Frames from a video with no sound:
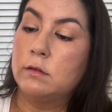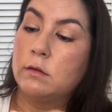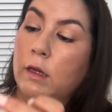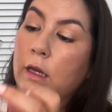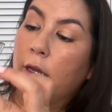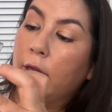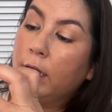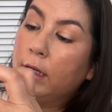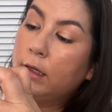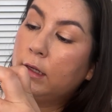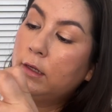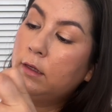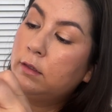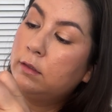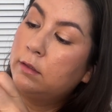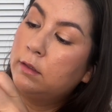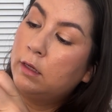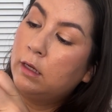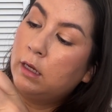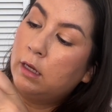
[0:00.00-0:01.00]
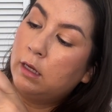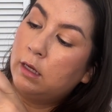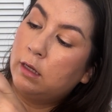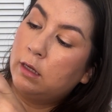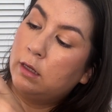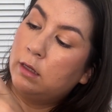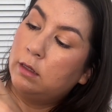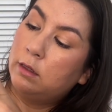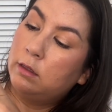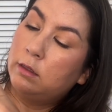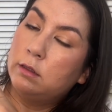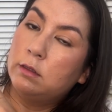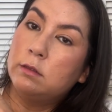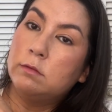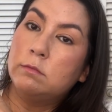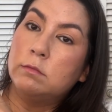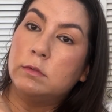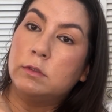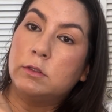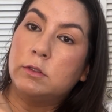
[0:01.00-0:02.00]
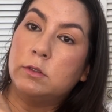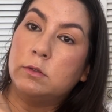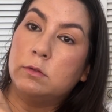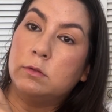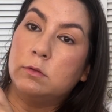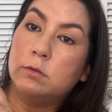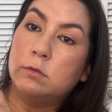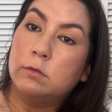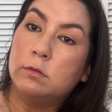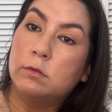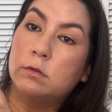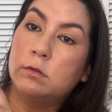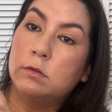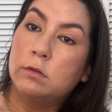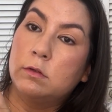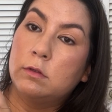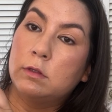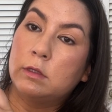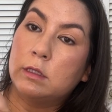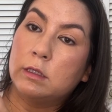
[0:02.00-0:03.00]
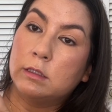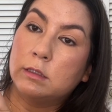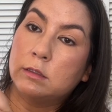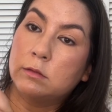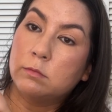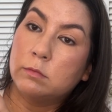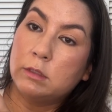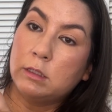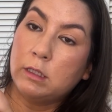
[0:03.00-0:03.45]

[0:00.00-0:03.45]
Okay, we'll do this one